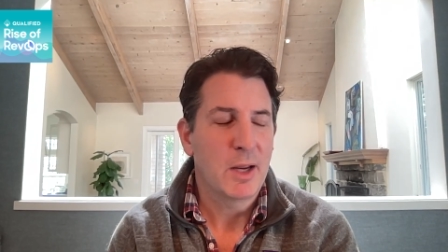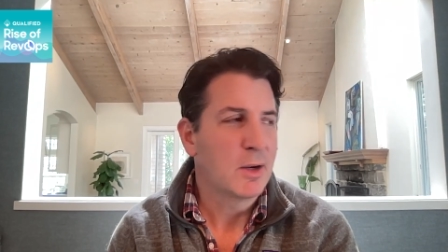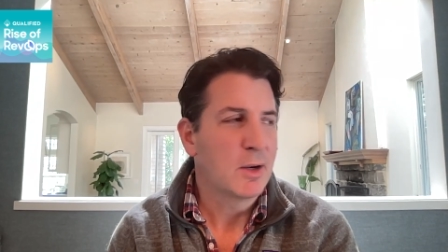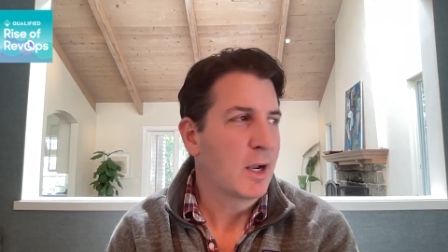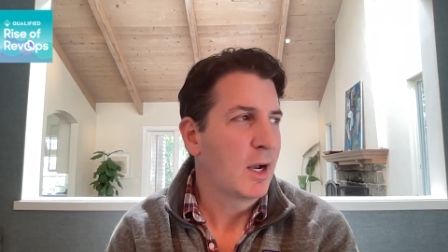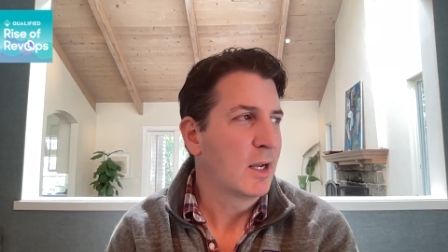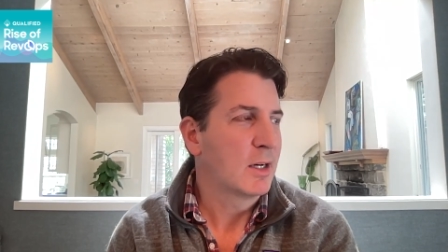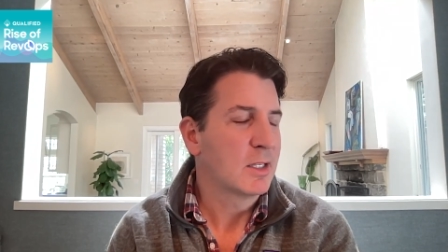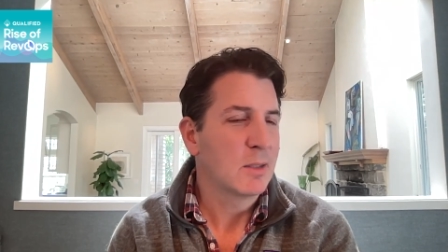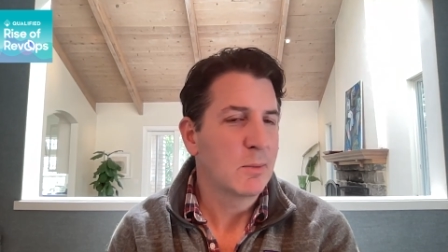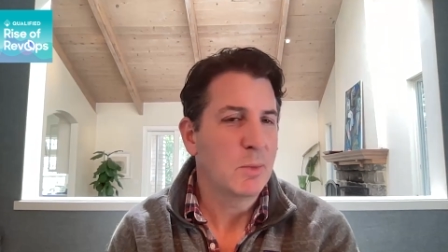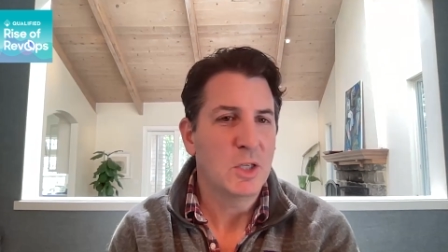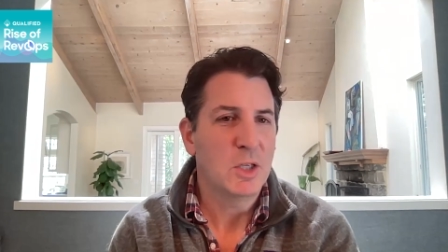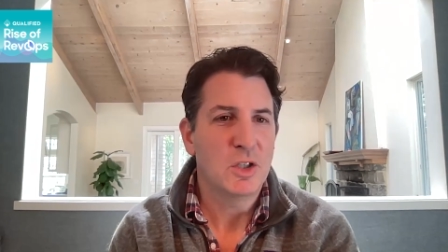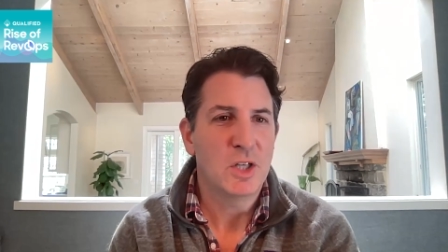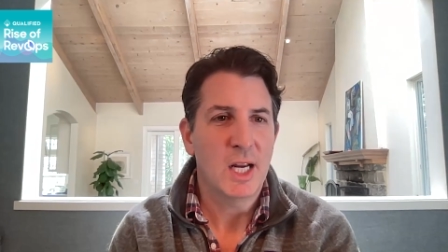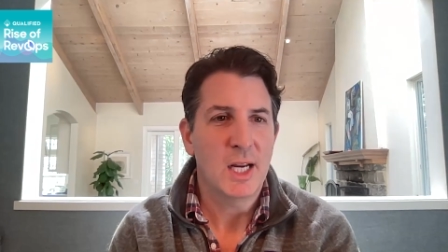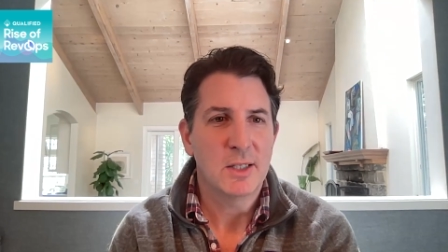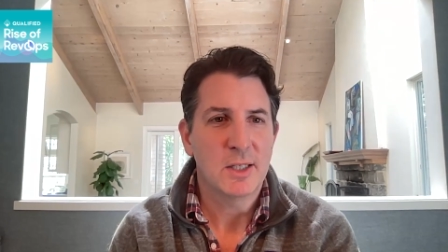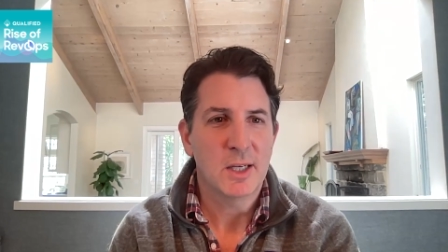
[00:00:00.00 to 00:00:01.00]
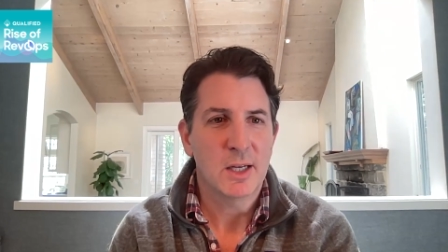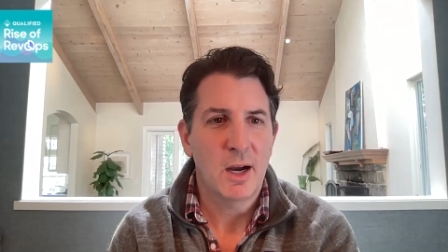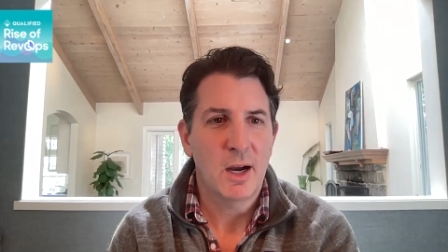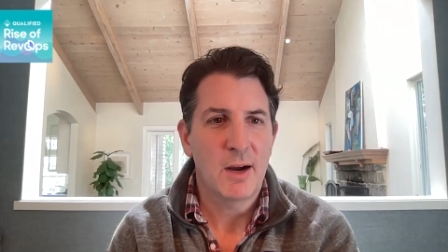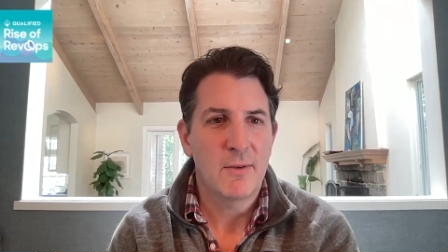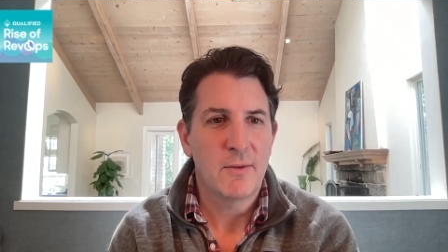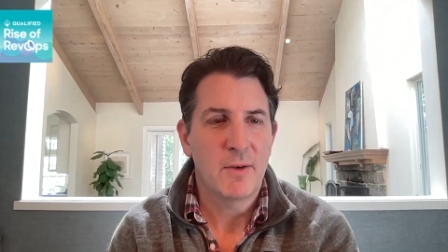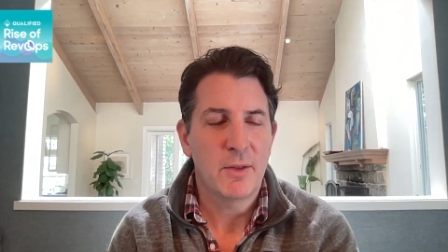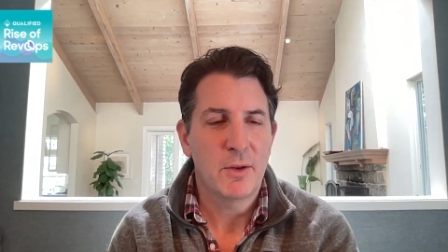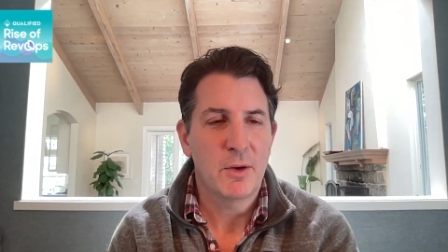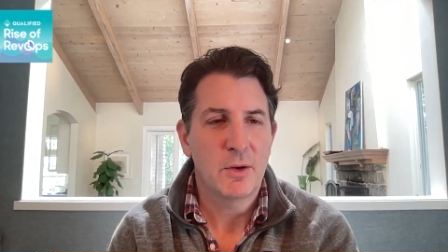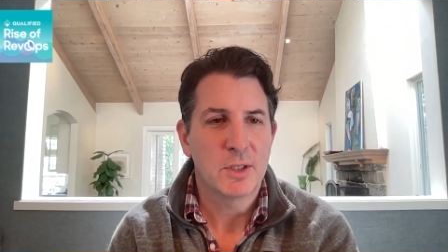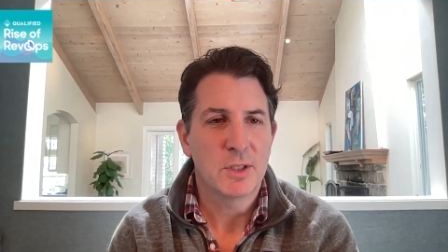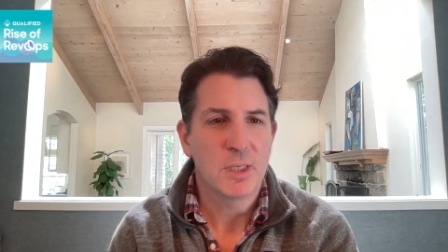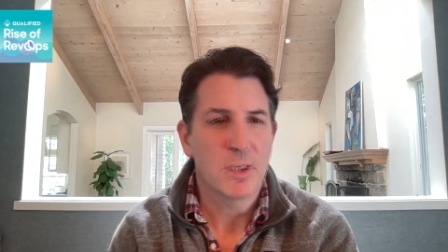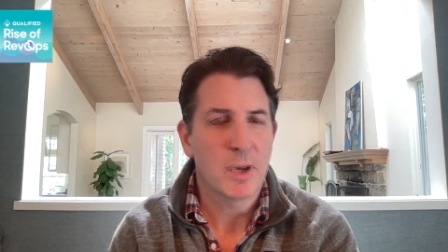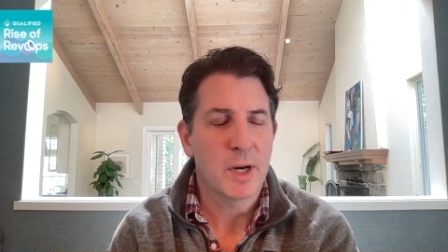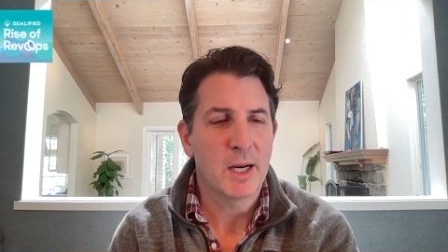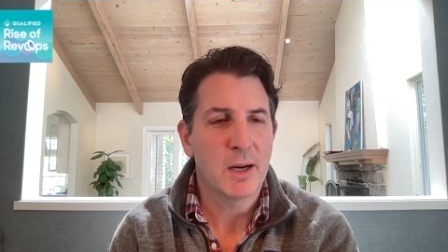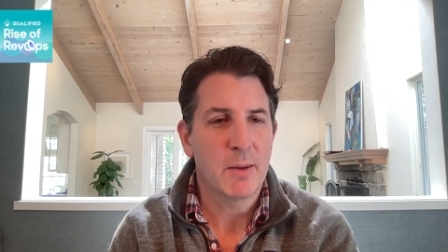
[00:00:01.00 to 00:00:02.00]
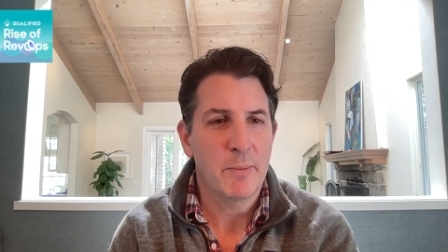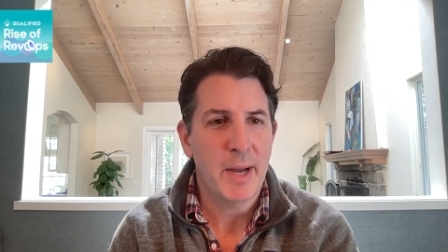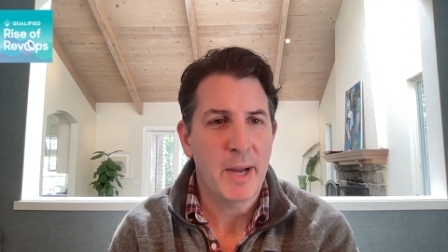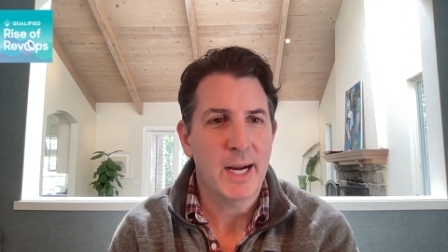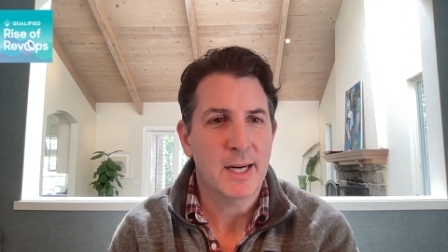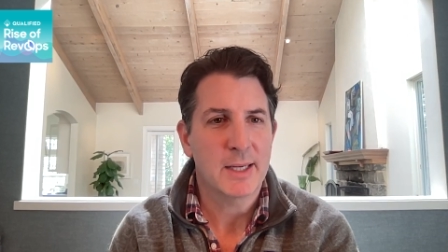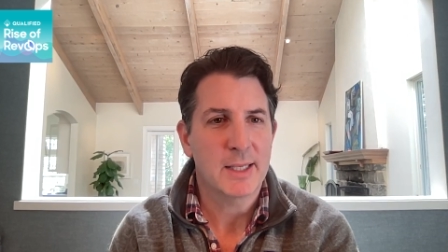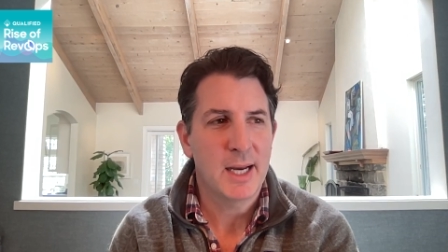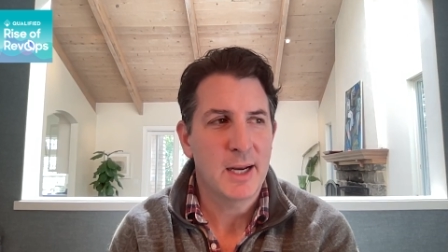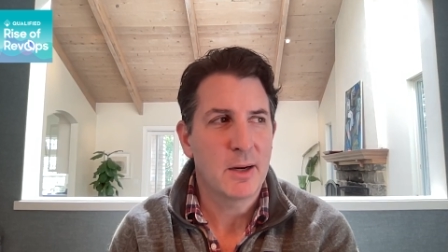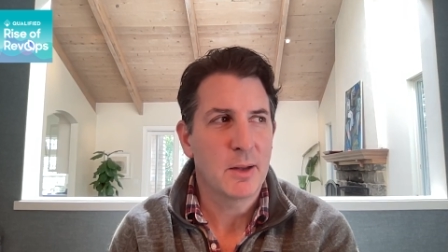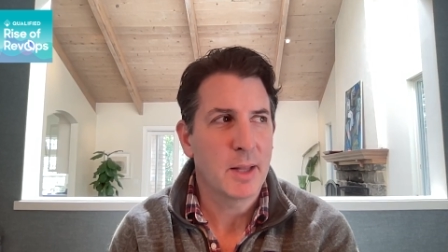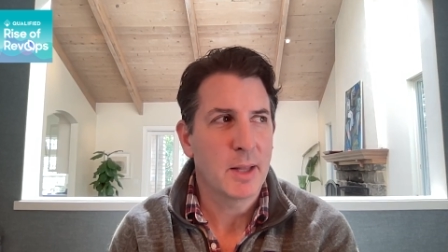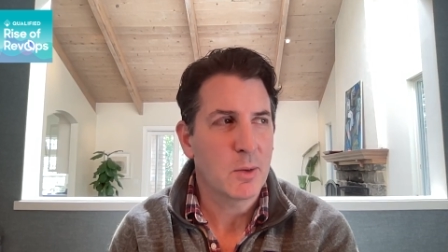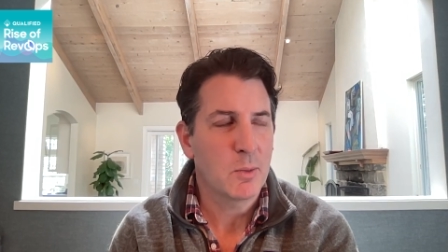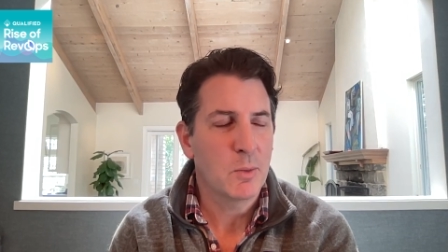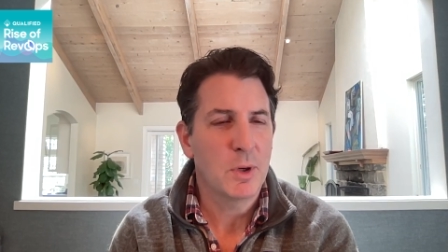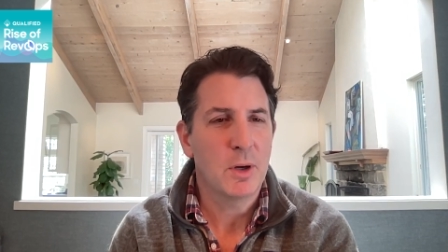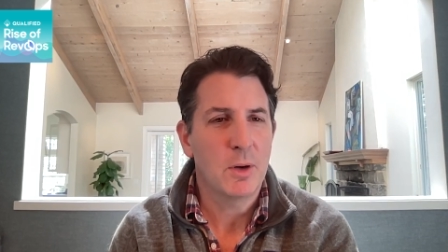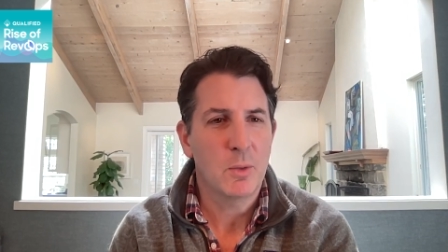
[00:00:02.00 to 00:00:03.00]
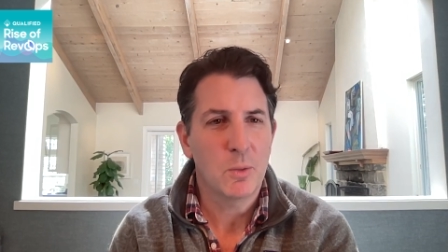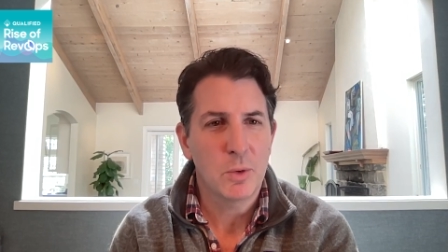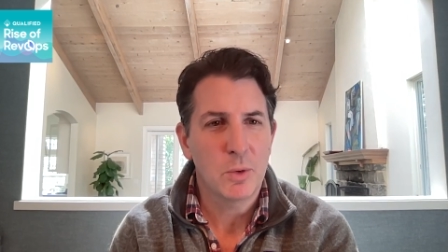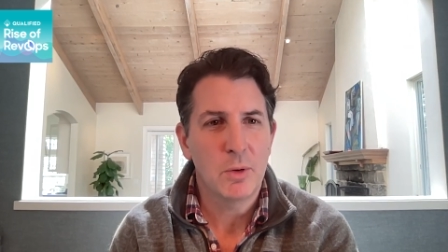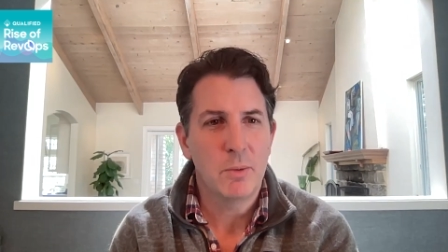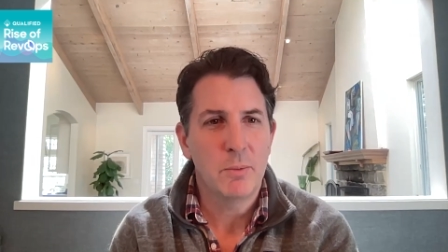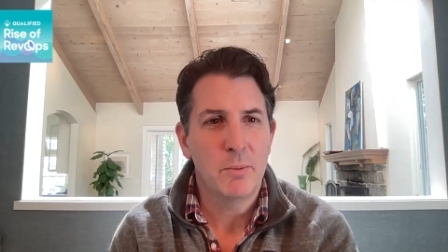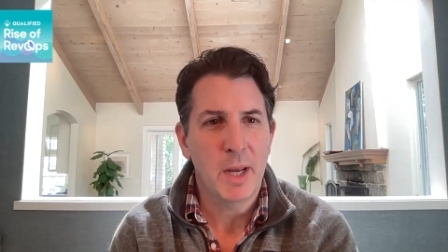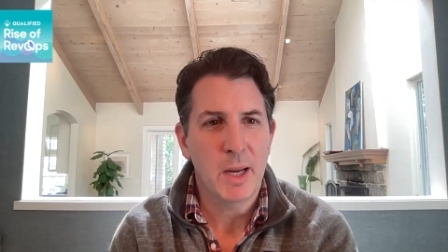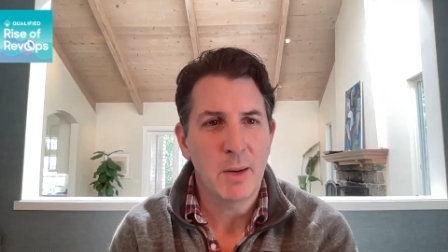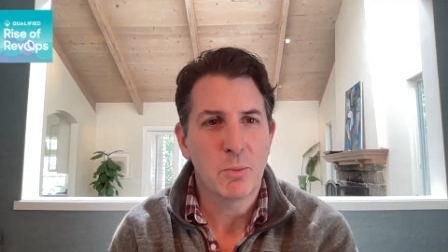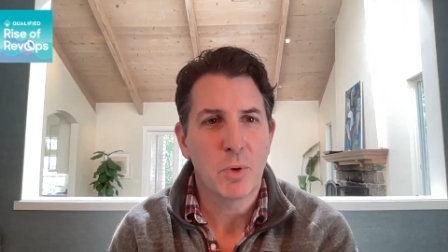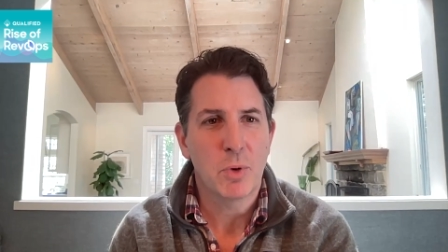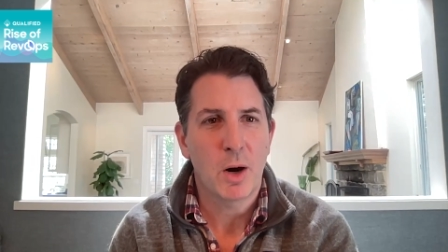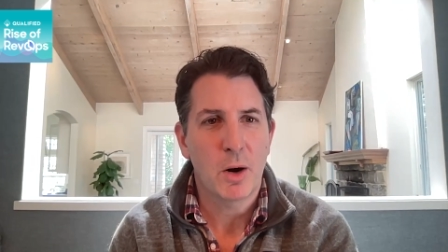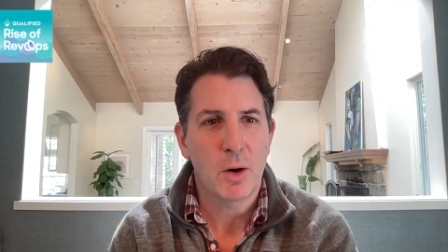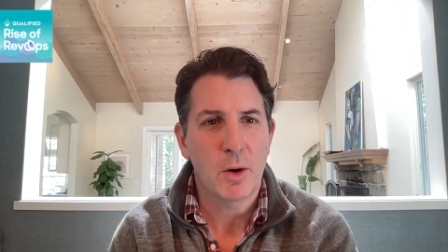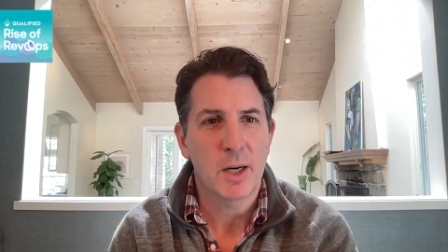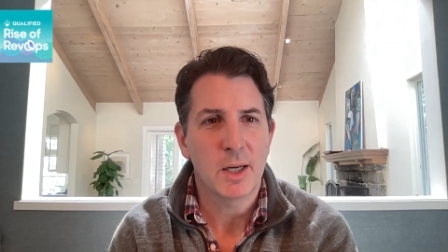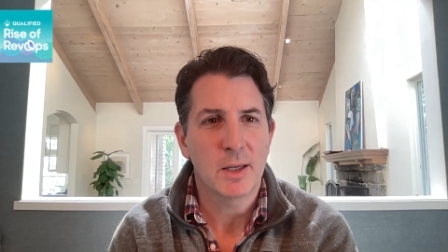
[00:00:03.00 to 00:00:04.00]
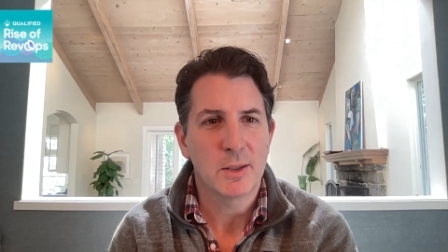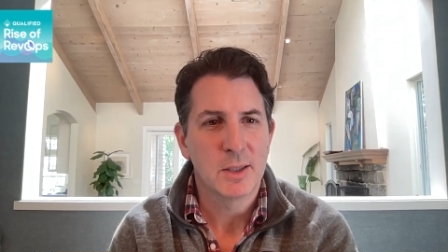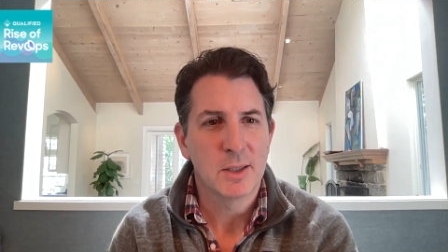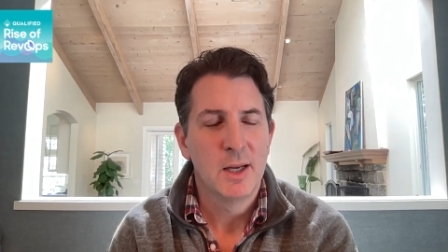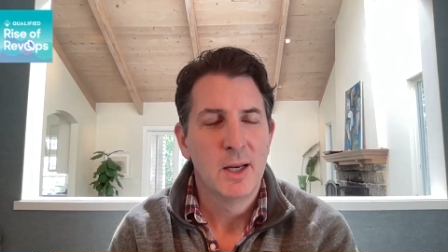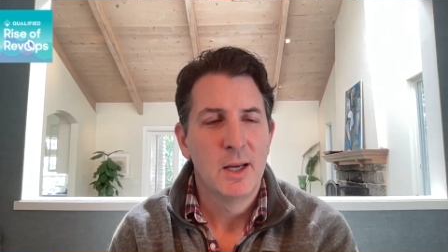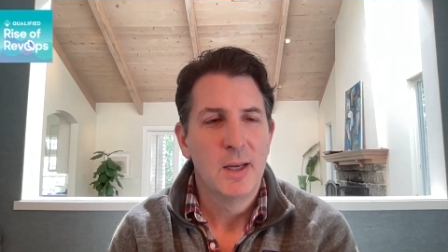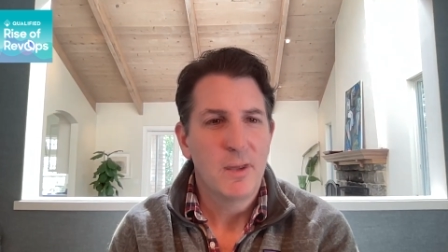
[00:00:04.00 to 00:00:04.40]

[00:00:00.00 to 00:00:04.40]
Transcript: You constantly be chasing off on those, bringing it back down to like, what are real main priorities?